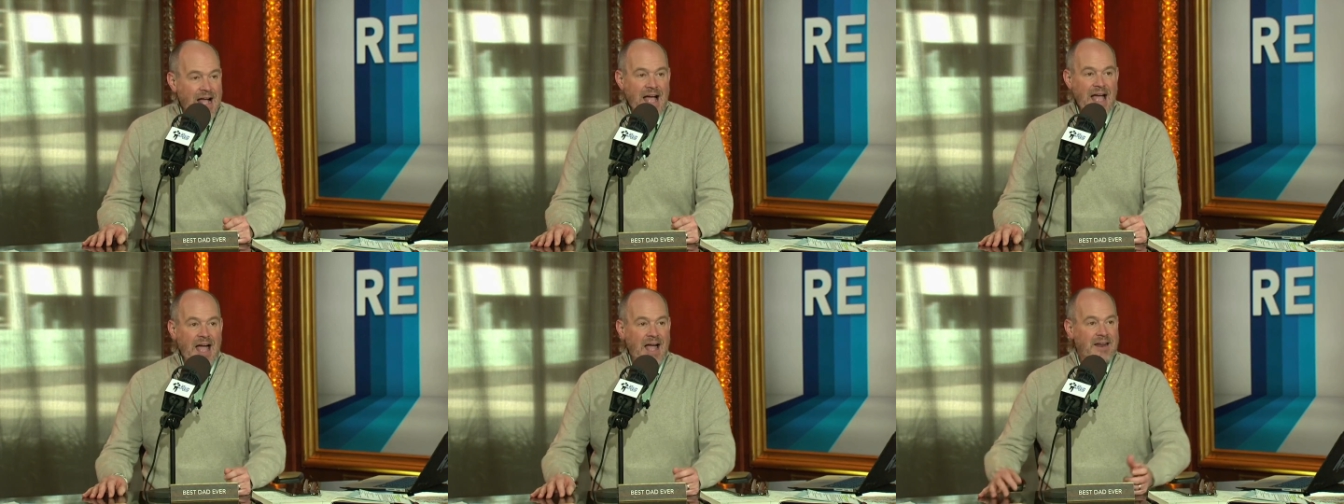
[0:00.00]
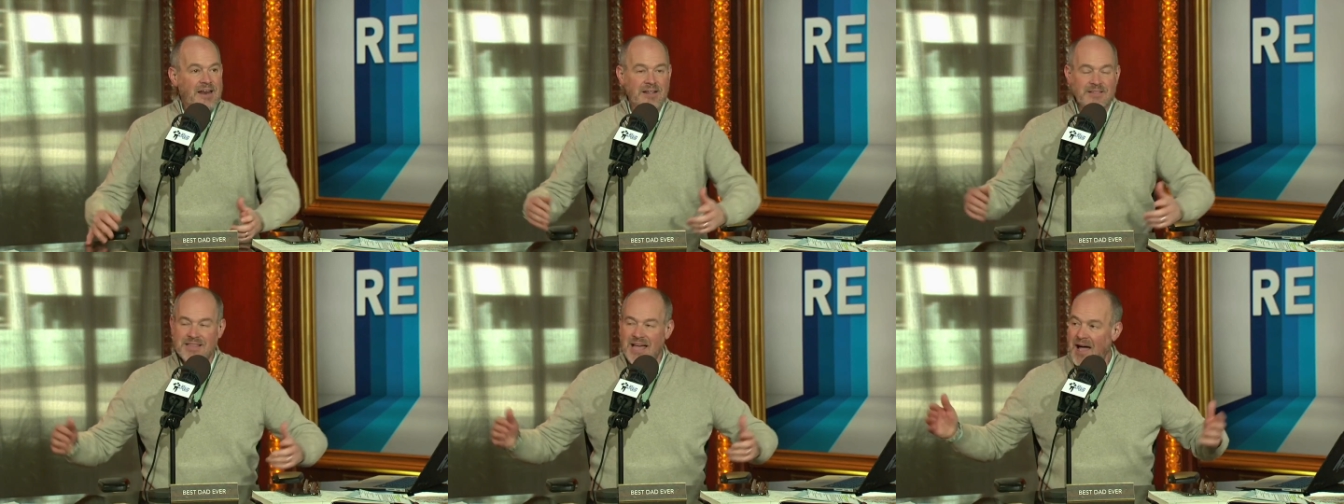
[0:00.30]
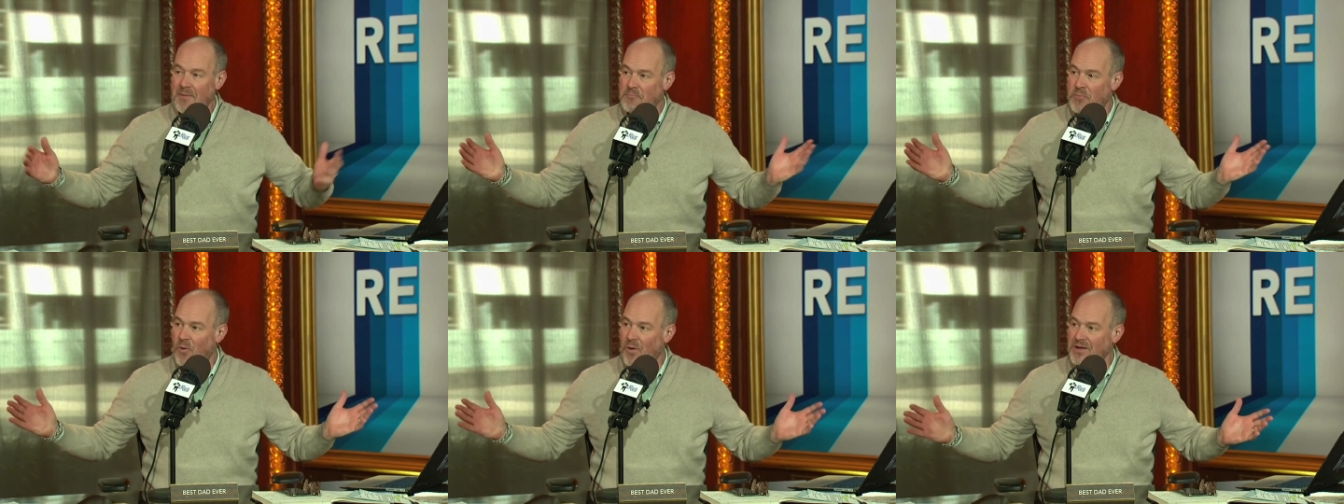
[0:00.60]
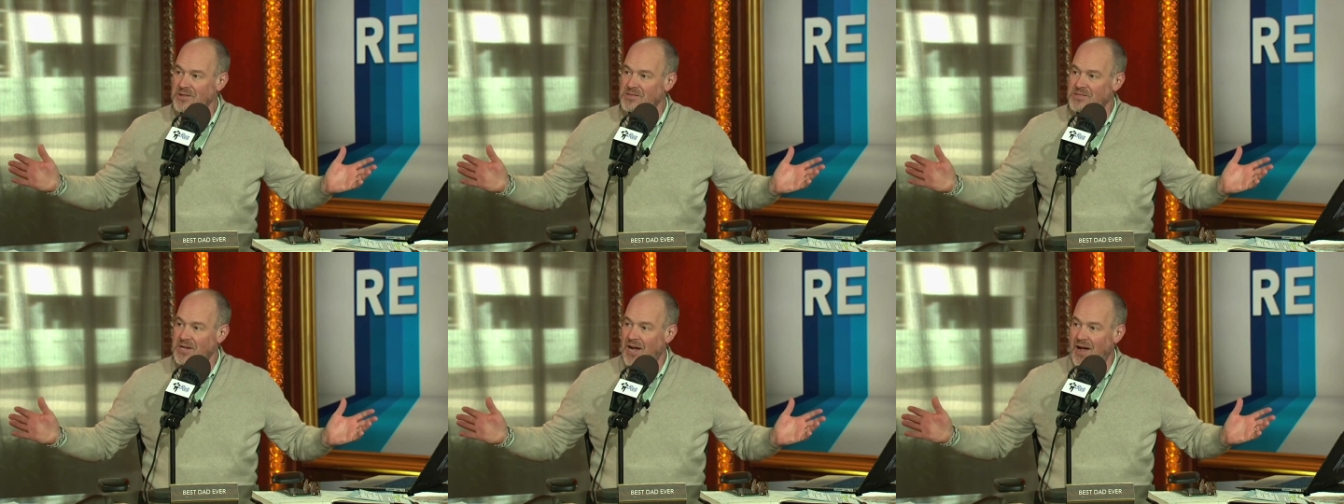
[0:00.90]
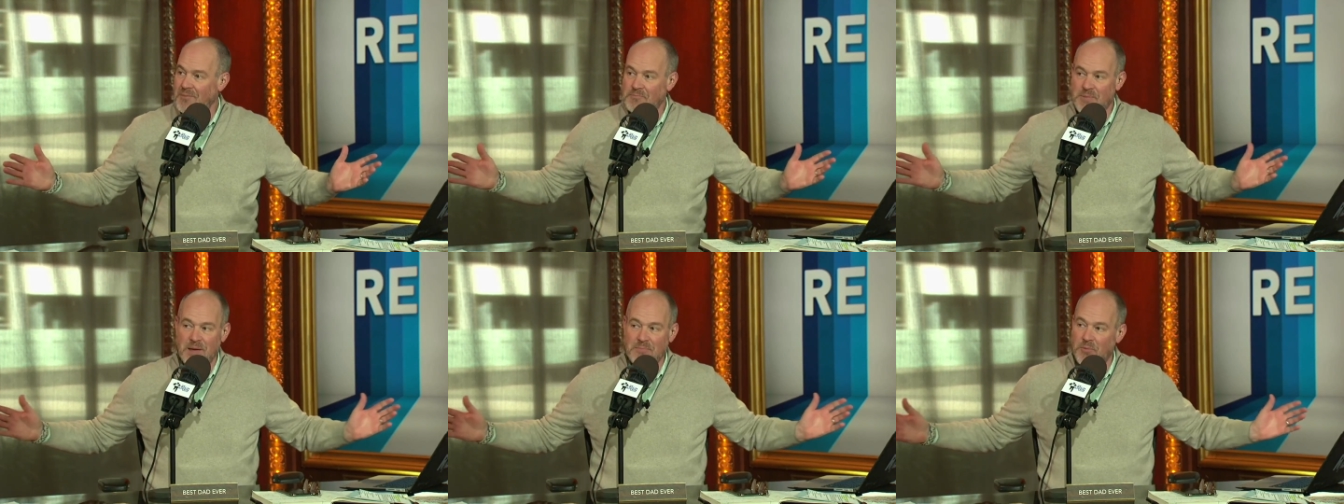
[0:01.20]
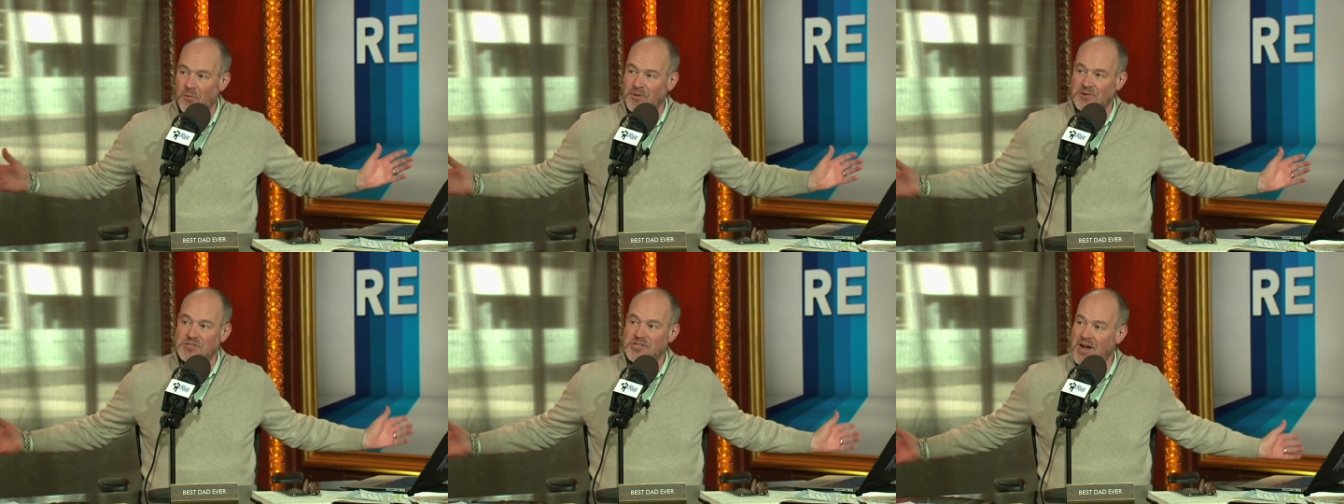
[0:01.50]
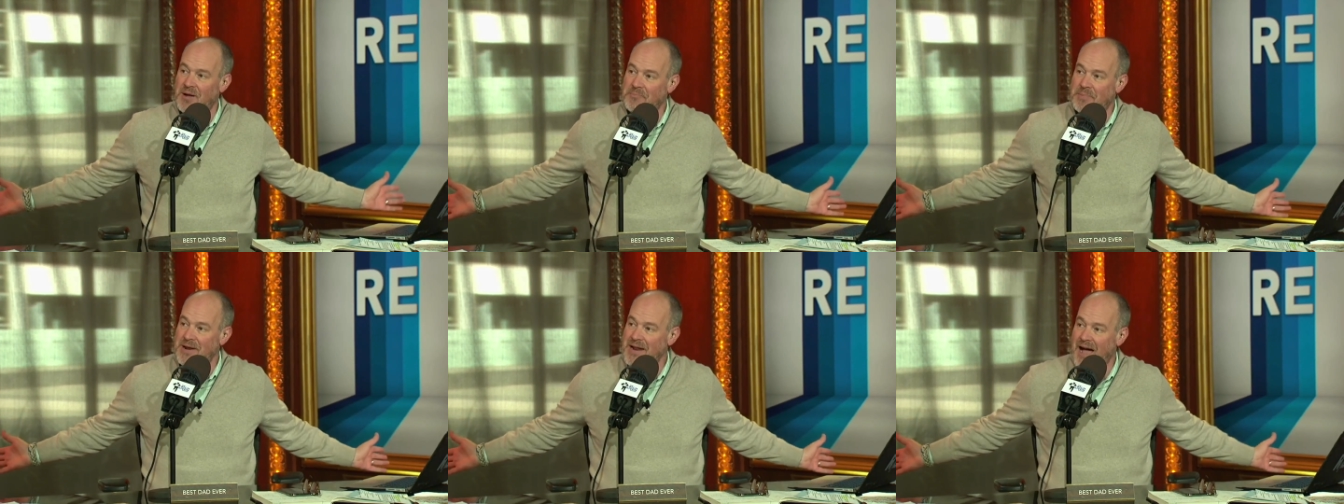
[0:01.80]
And at that point in time, people were
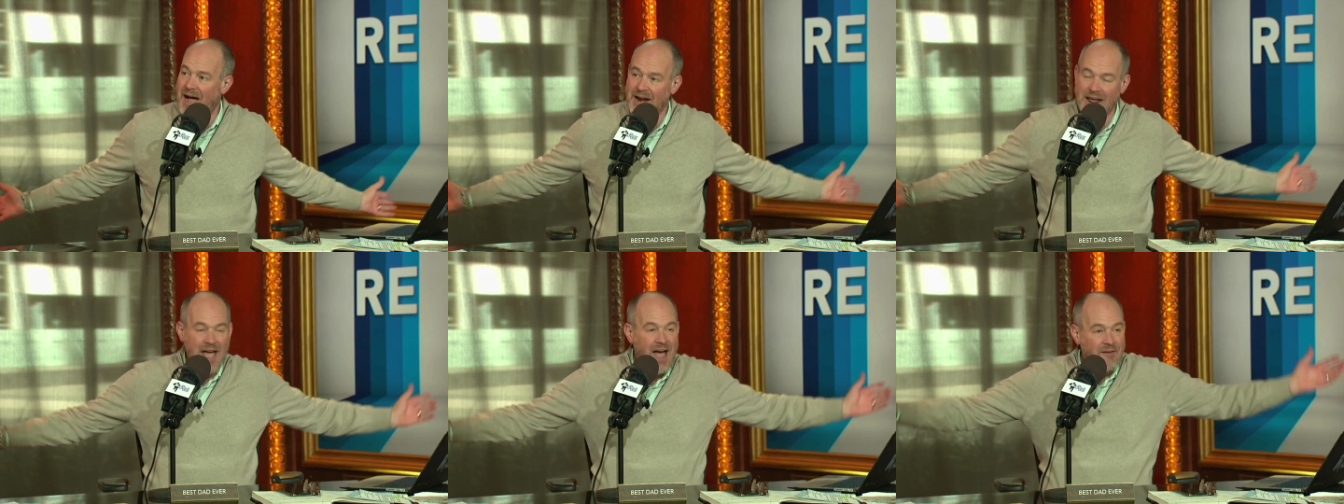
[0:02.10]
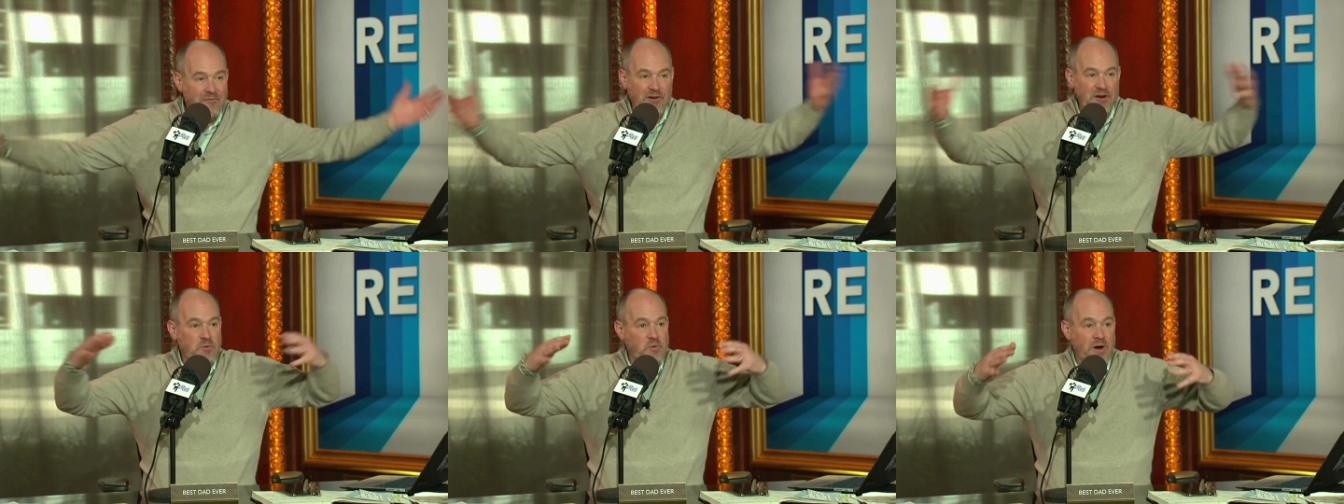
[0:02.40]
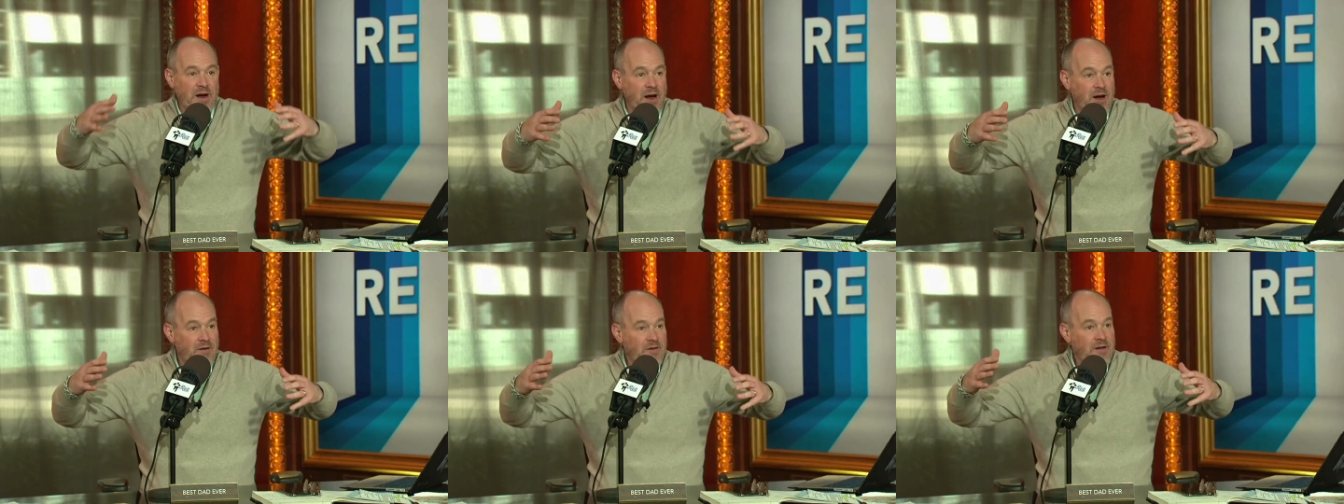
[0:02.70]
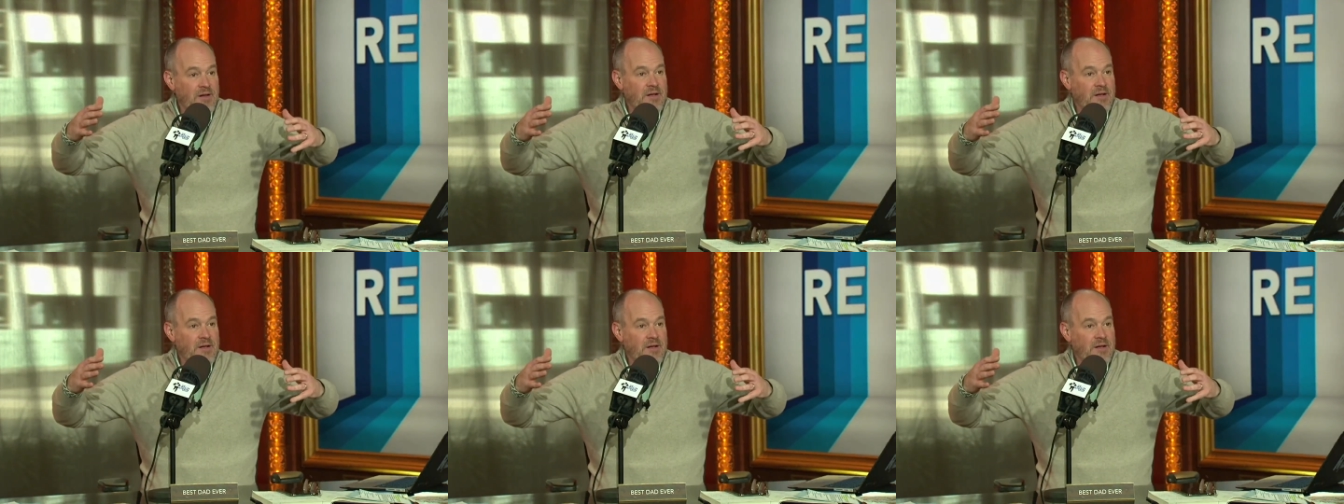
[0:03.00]
jumping out everywhere